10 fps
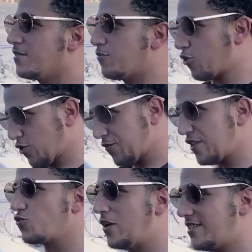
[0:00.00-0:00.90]
Because of the
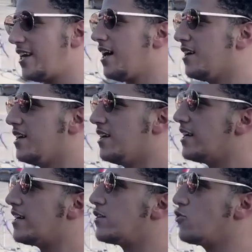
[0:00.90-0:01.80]
sweat, yeah?
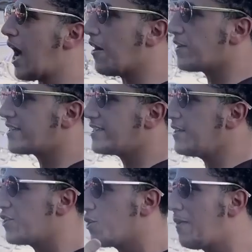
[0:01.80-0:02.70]
You have
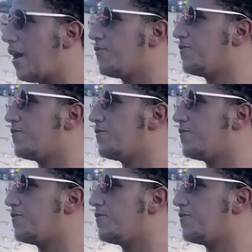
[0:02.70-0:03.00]
teeth in your mouth.